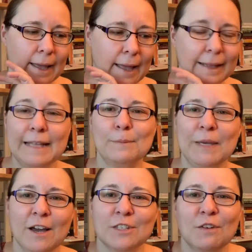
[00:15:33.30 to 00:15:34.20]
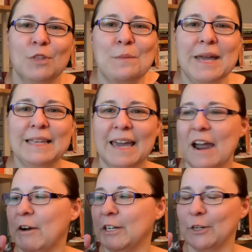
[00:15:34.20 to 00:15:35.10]
And it's because of the main
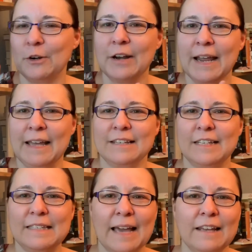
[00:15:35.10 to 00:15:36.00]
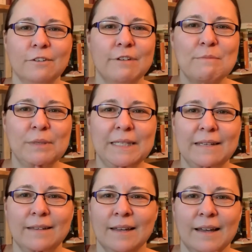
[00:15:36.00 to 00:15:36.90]
character. She's kind of
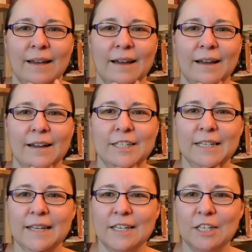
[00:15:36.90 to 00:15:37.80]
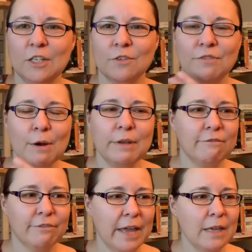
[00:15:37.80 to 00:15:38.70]
empty. She's a very
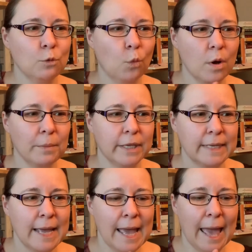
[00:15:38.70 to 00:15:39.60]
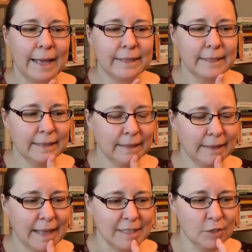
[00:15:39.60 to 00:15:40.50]
vain woman. And
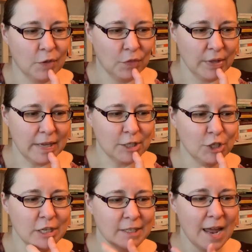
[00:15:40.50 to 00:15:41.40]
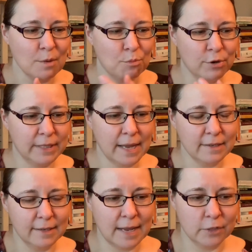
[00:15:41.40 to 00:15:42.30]
that's the thing. She's not
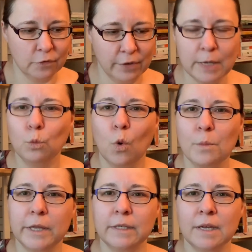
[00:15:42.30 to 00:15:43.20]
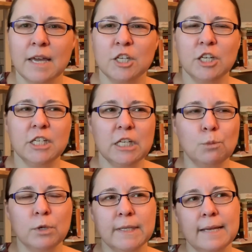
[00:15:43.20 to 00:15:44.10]
presented as a vain woman. She's
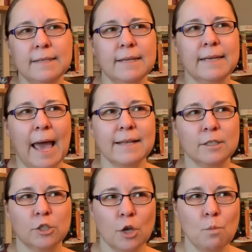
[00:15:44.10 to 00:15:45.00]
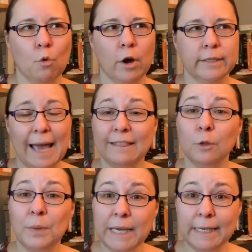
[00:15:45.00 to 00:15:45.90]
presented as someone at
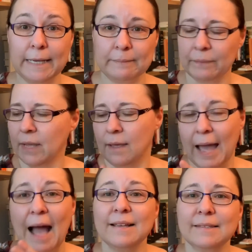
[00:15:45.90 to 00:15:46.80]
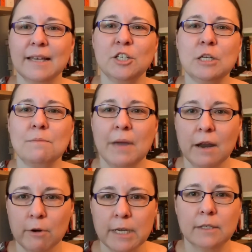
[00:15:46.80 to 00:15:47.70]
the beginning. I said she
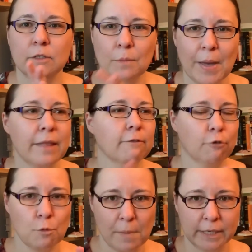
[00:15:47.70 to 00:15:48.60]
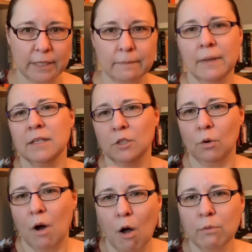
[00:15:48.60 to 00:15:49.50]
marries the man for money.
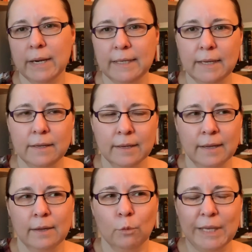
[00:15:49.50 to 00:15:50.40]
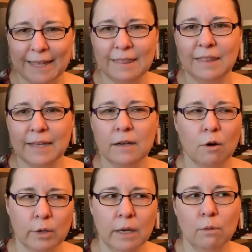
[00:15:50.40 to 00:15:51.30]
So already we can think,
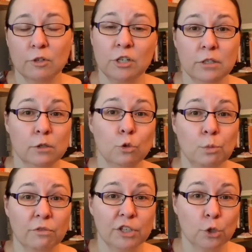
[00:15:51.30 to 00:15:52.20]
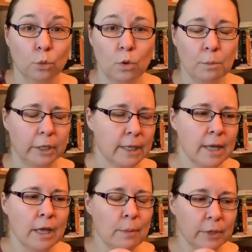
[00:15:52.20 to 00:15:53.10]
okay, well, she's a superficial woman.
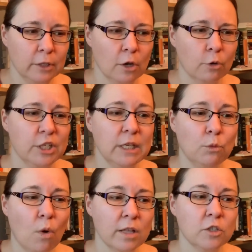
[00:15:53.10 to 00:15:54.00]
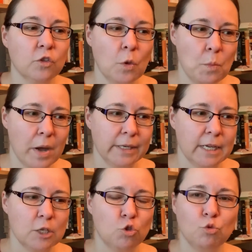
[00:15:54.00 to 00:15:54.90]
But no, she wants the
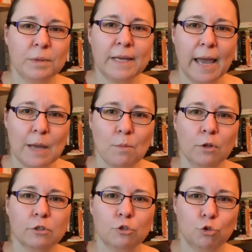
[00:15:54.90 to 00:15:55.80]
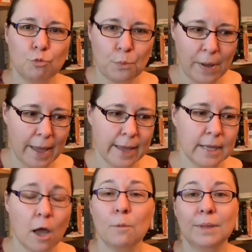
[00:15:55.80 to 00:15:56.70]
money to be able to
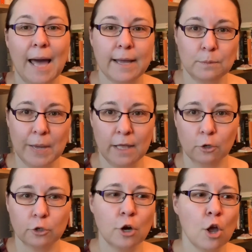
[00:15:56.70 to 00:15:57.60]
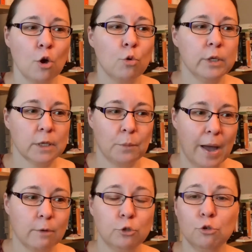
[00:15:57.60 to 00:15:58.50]
pay a blackmailer who is
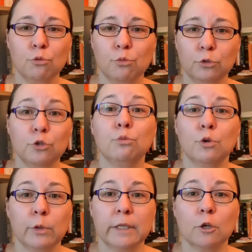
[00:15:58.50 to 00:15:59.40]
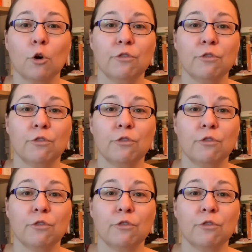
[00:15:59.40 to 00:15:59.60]
about to ruin her